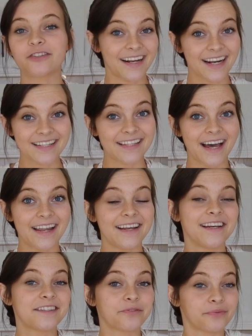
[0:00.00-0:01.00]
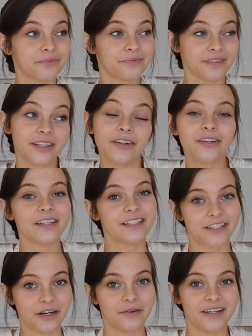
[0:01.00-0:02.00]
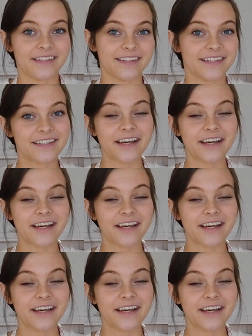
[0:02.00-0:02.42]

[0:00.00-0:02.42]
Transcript: Like I said, it's literally so easy.